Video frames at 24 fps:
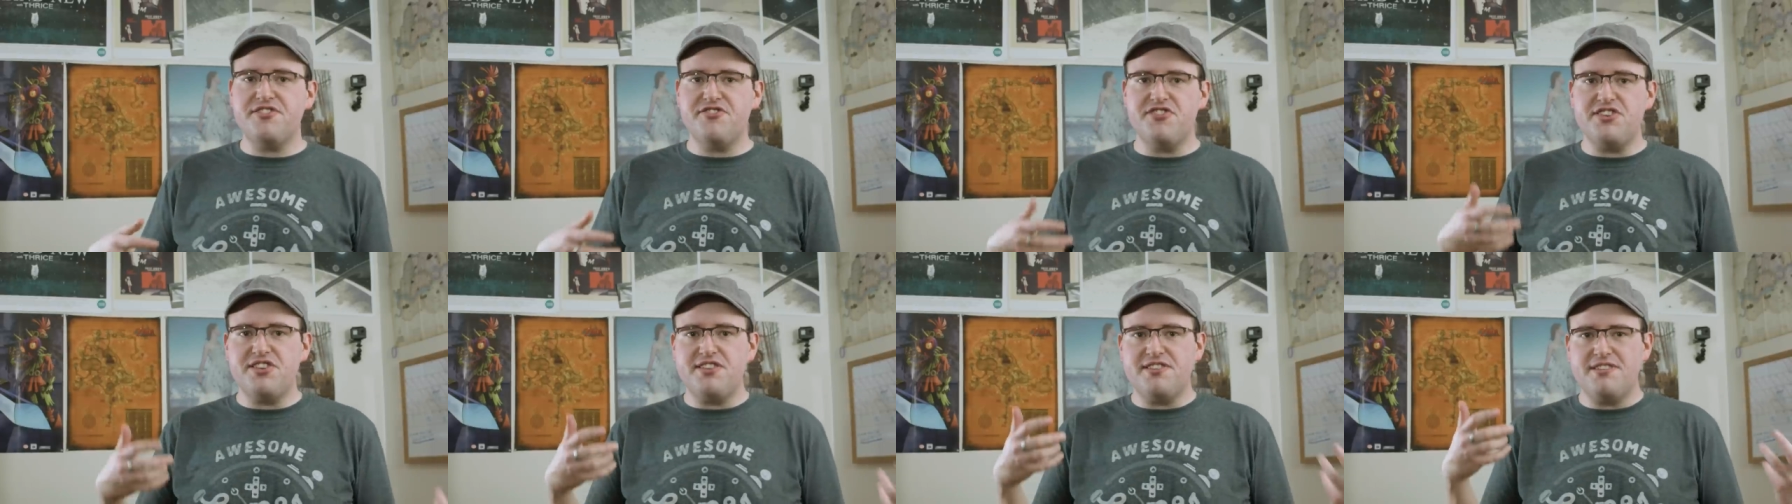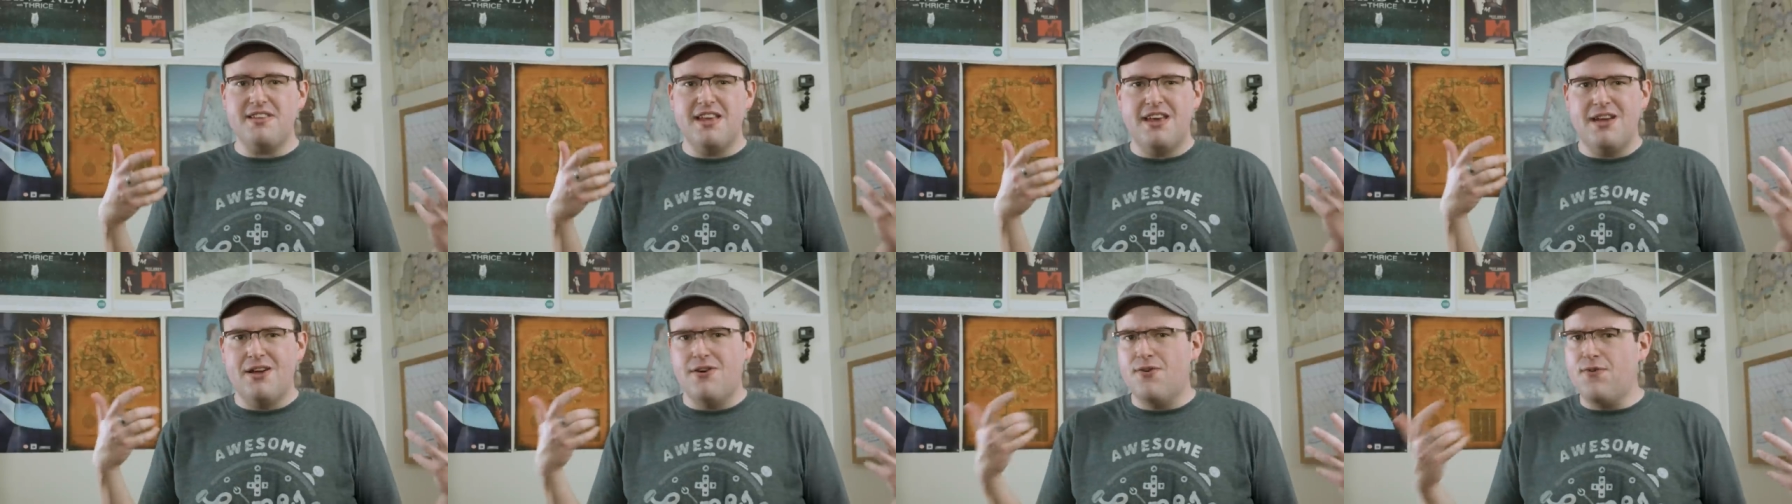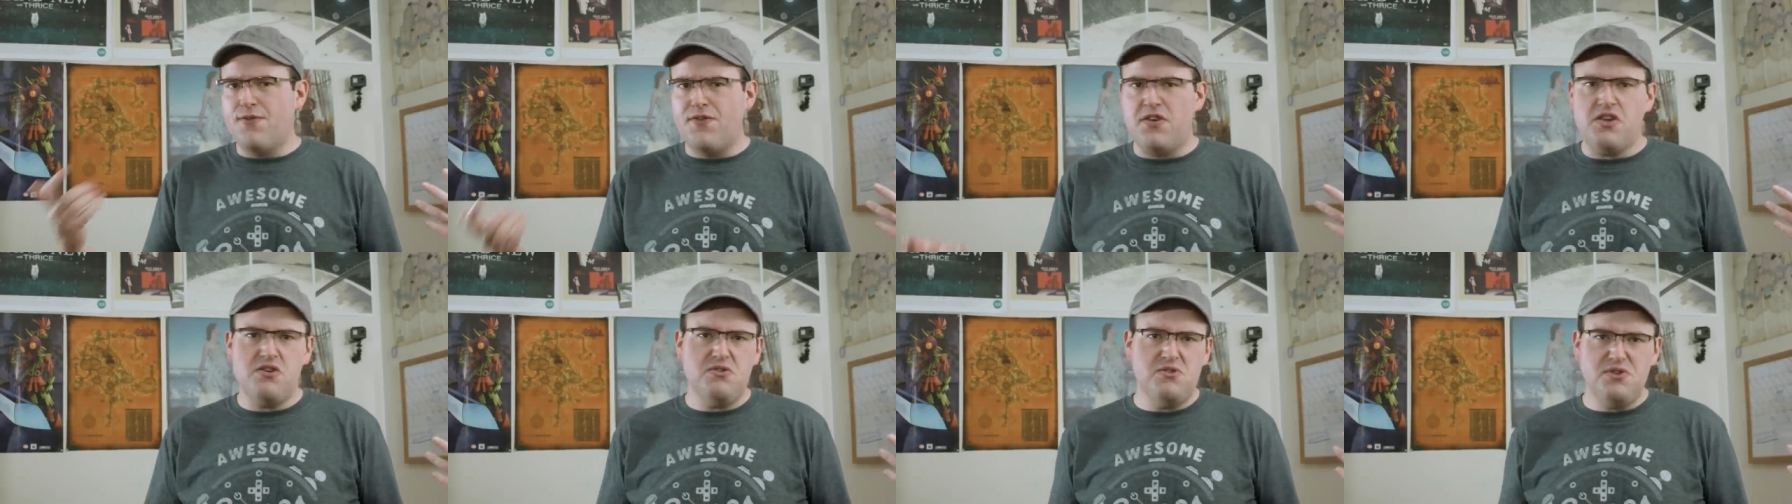just
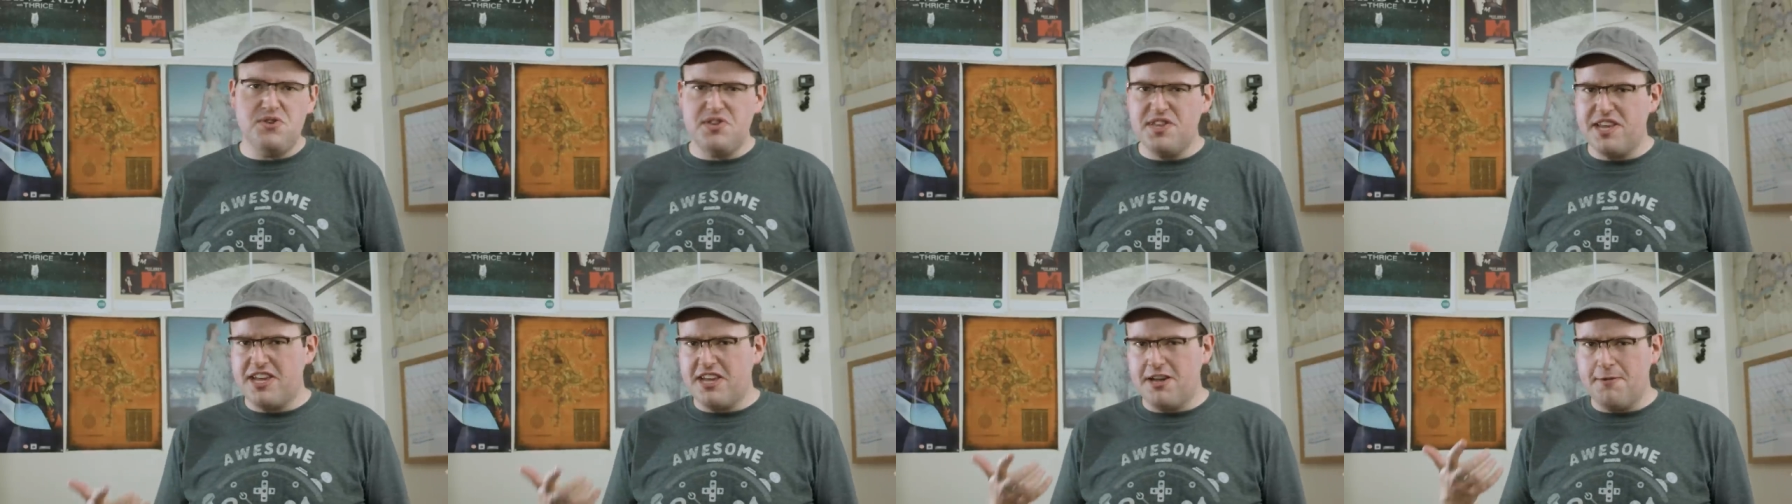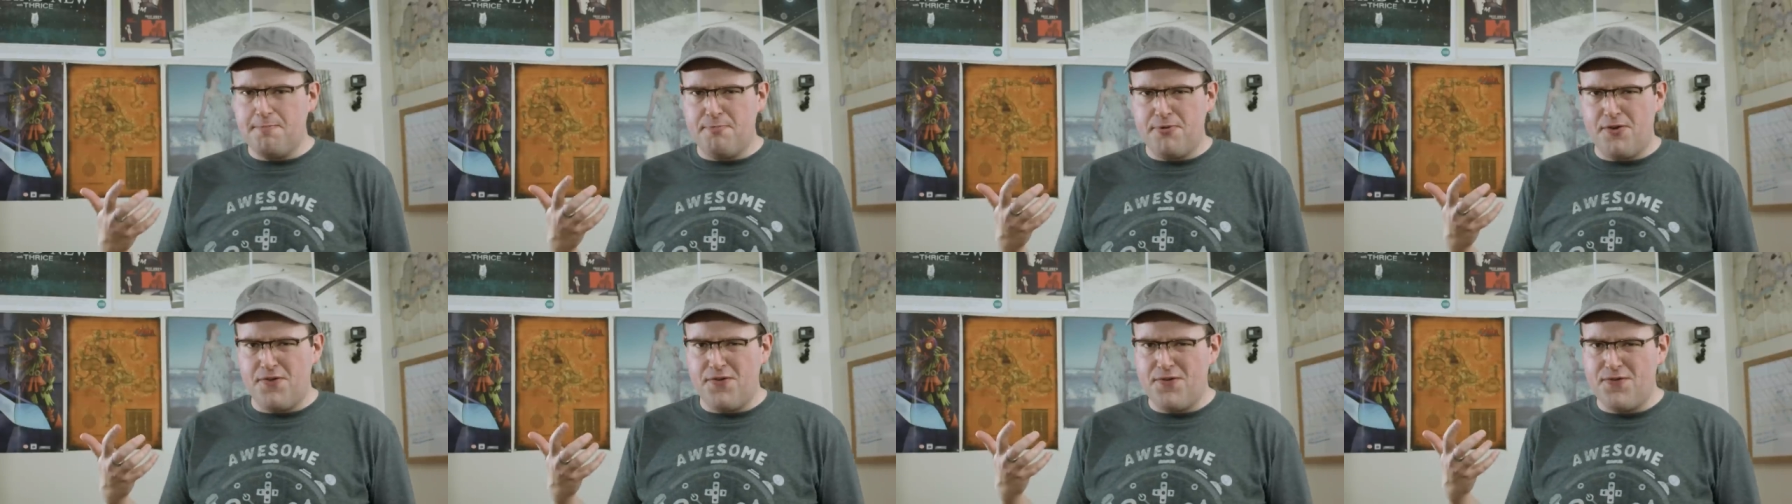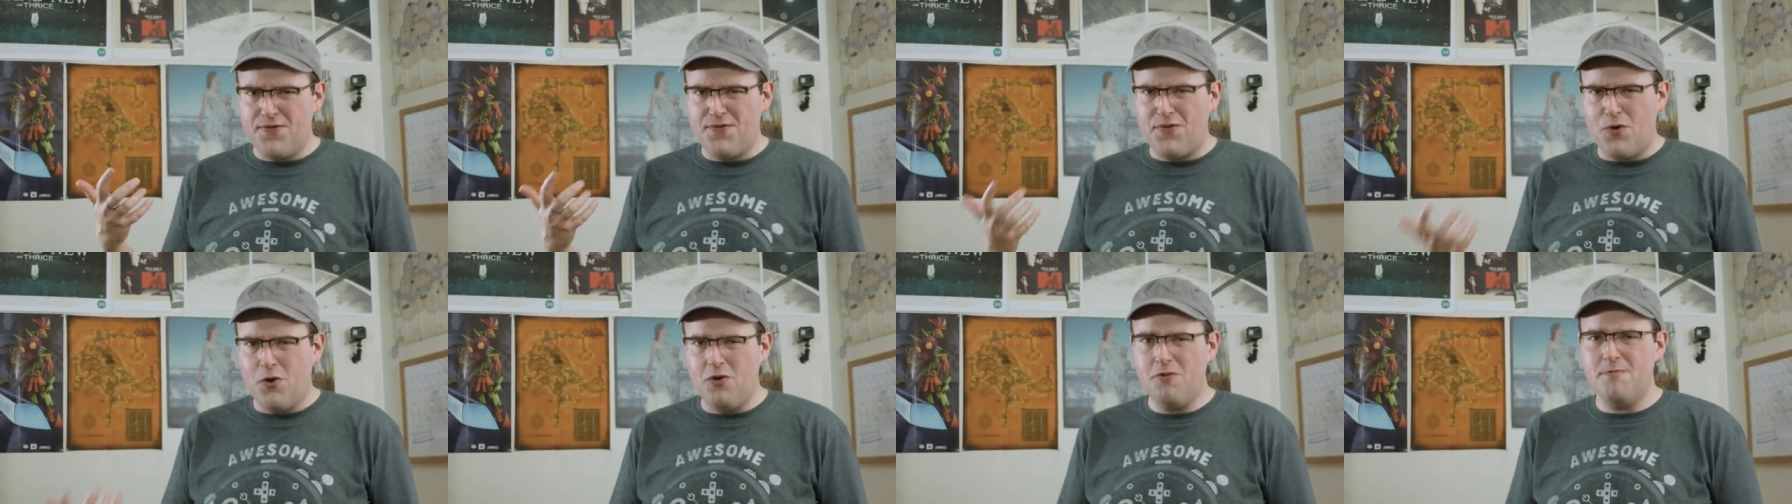feels like a
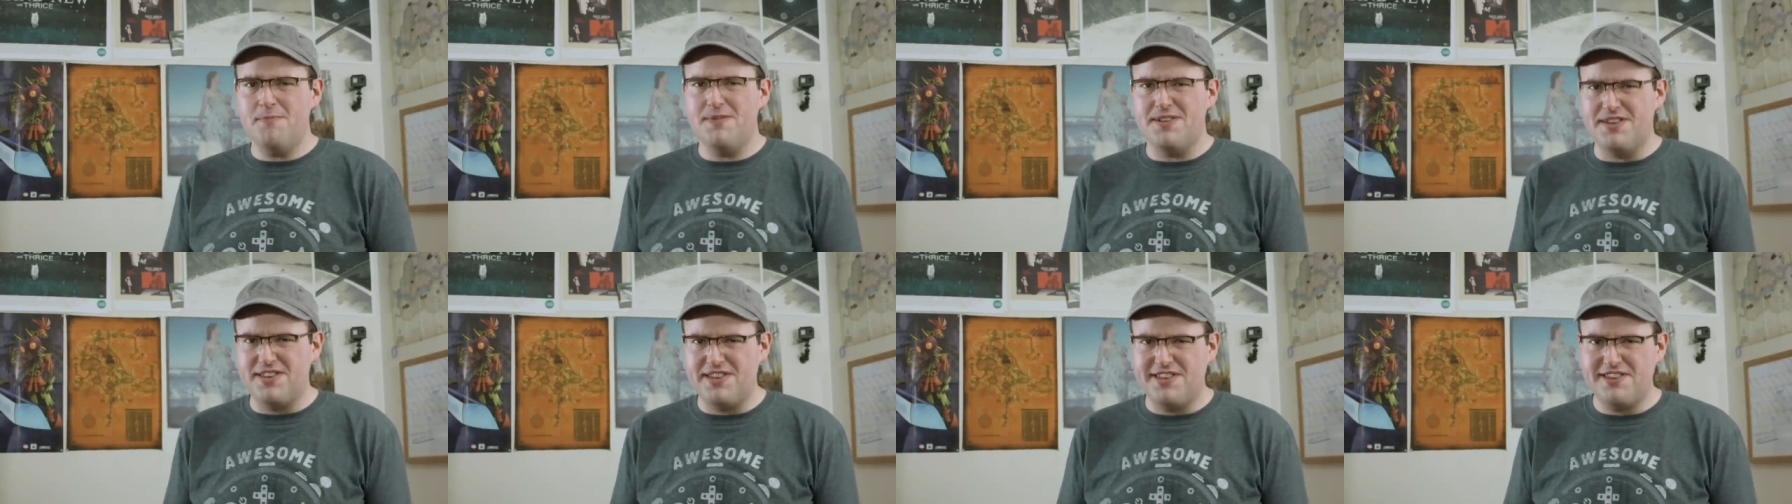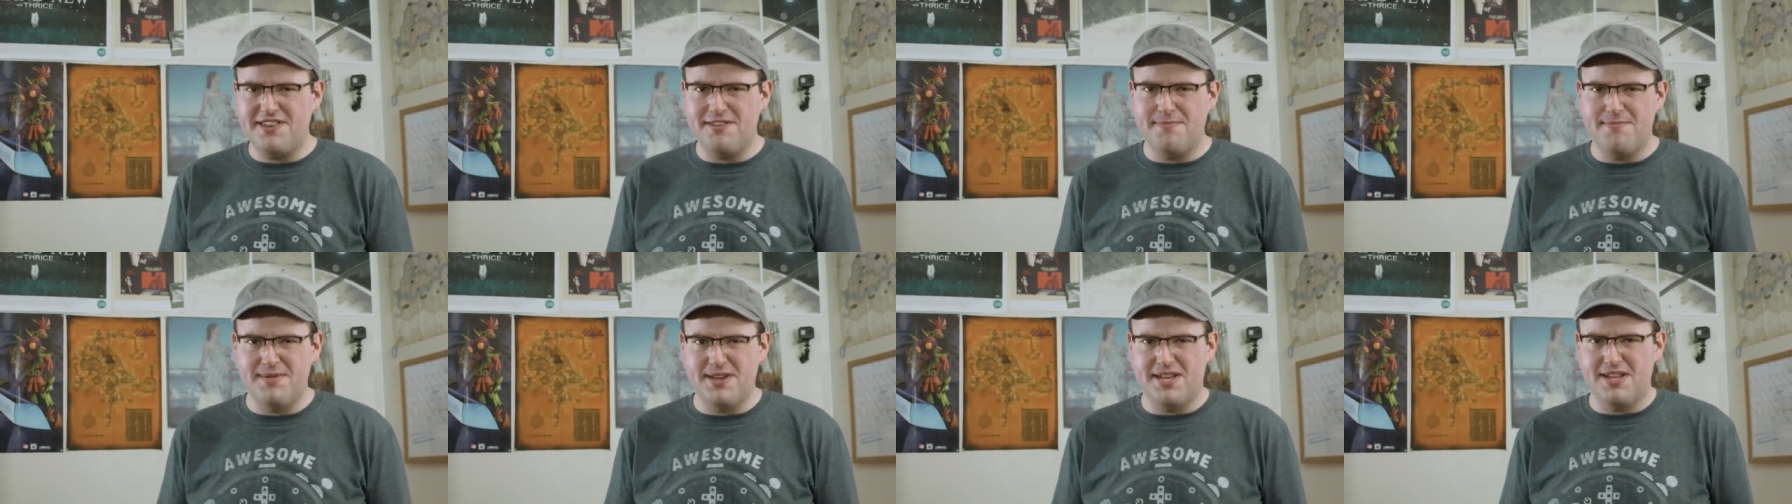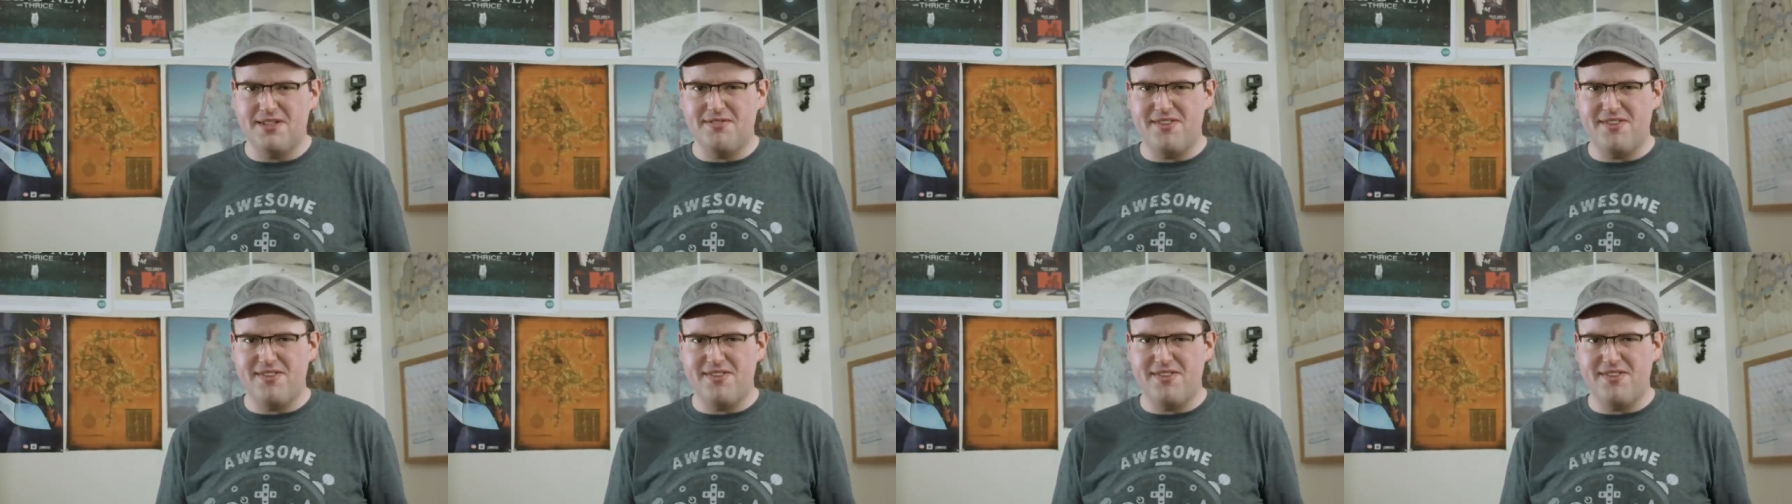performance to me.